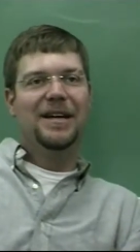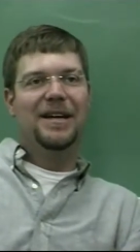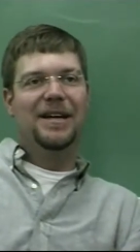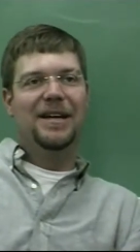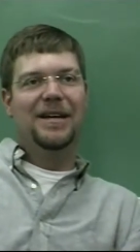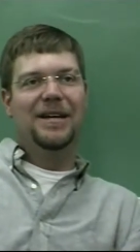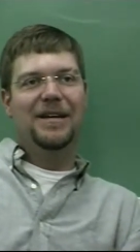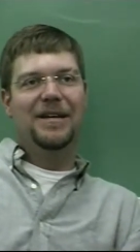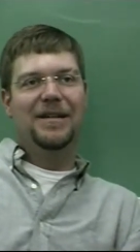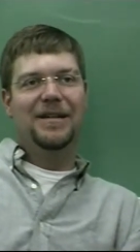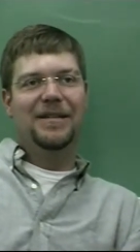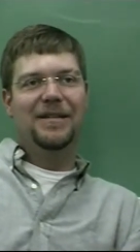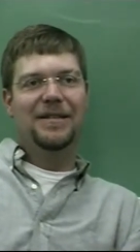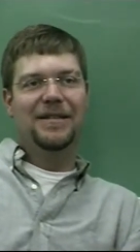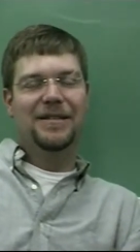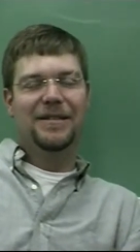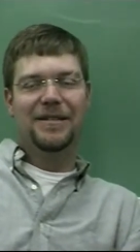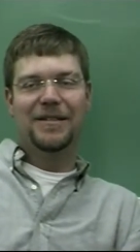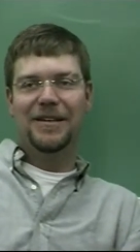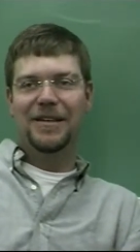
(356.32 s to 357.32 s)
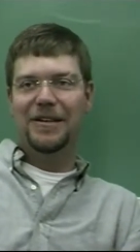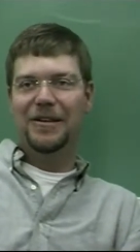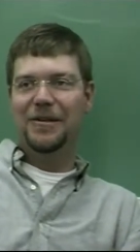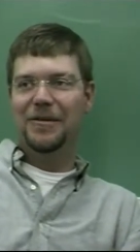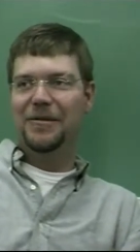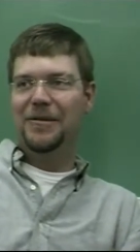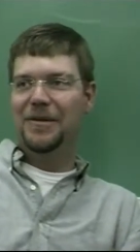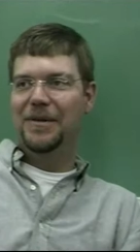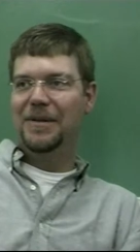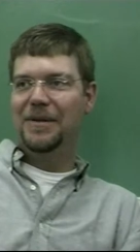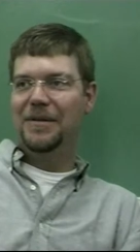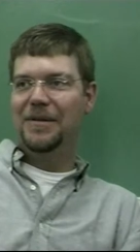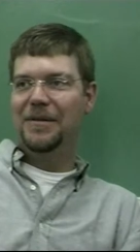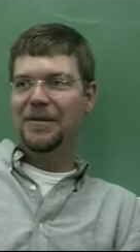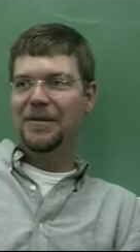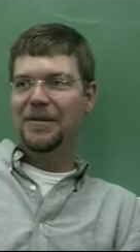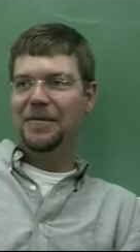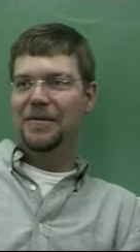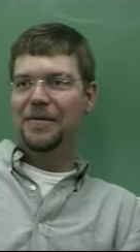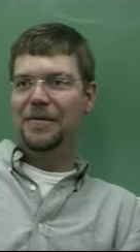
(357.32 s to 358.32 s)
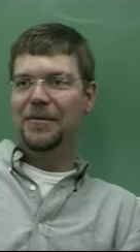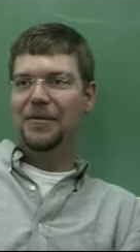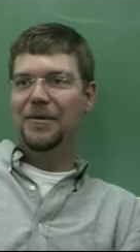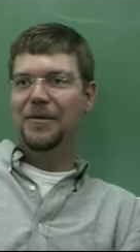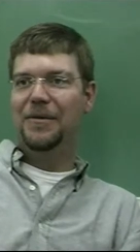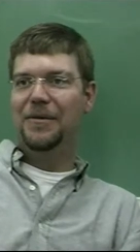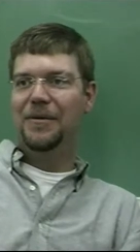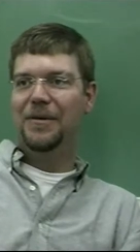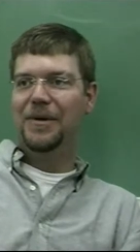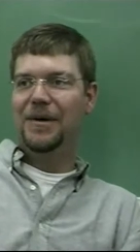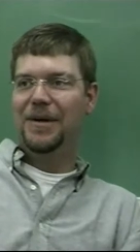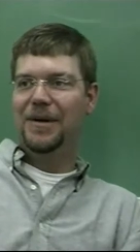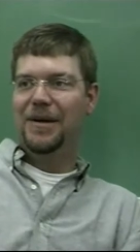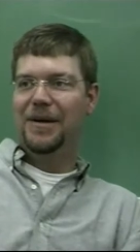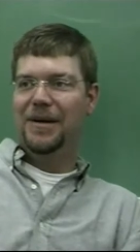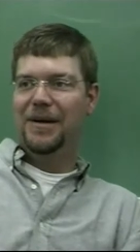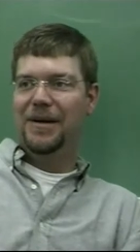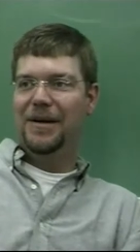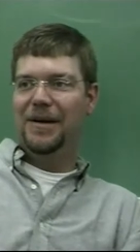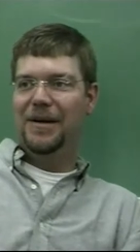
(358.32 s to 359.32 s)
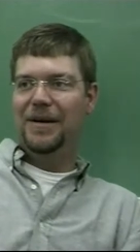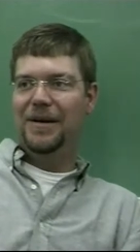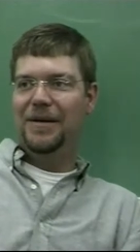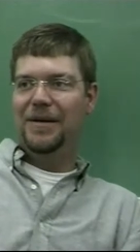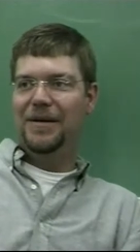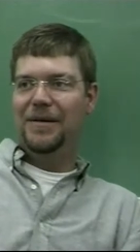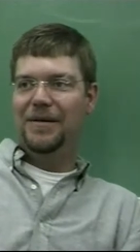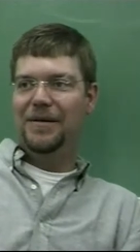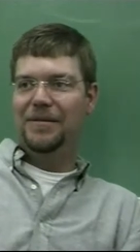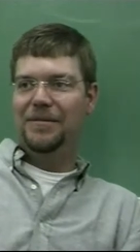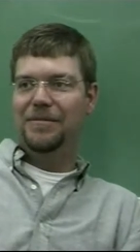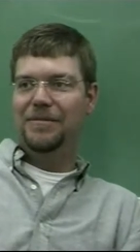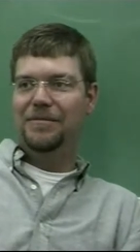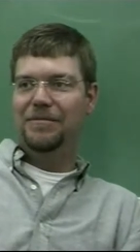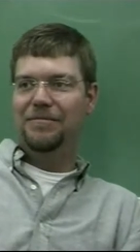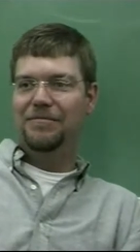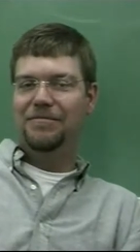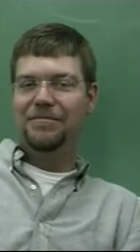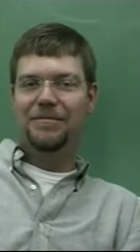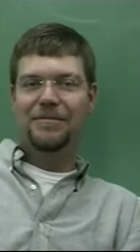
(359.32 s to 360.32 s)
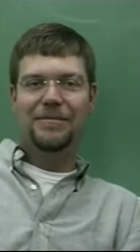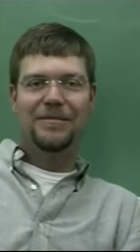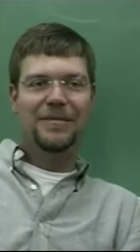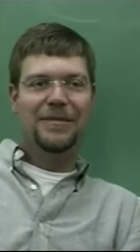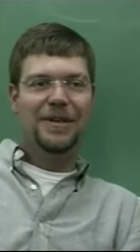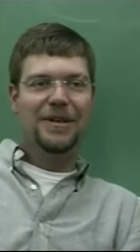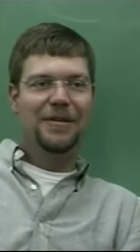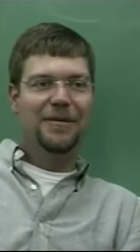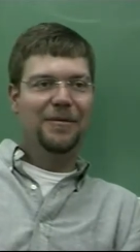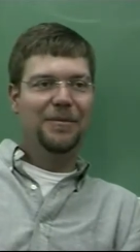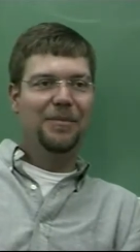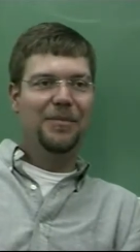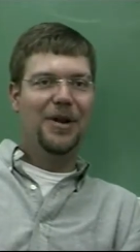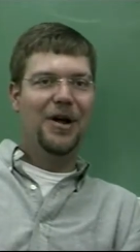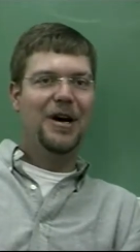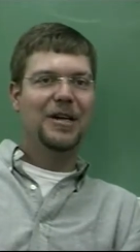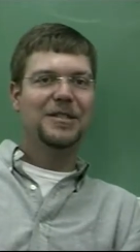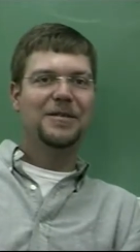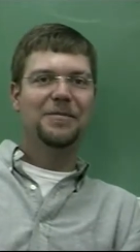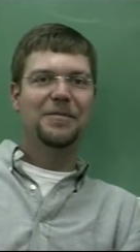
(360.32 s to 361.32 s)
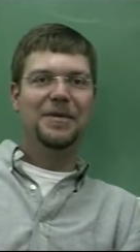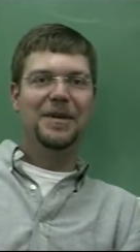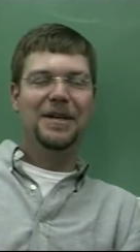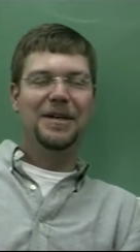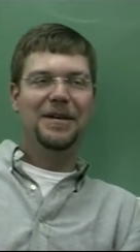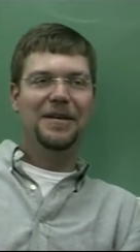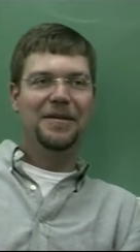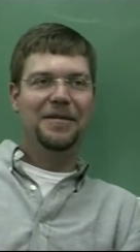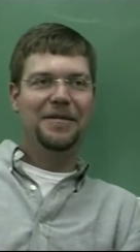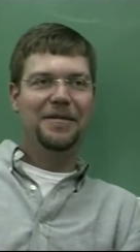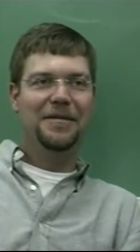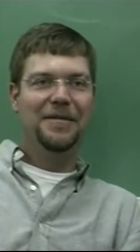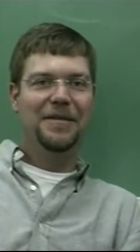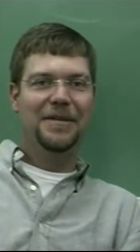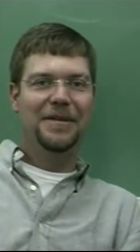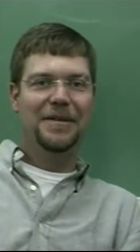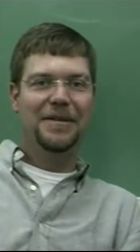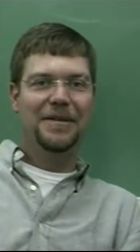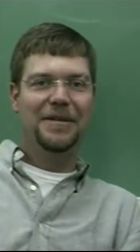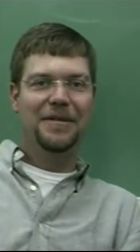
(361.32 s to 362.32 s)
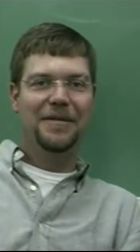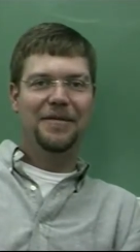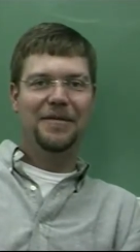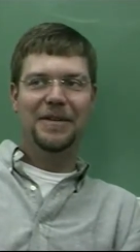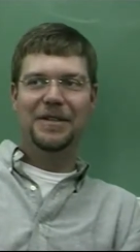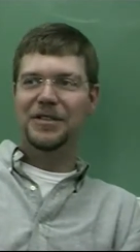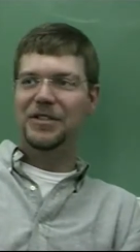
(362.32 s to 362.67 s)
uh, you know, the, the full, uh, you know, blossoming of uh, the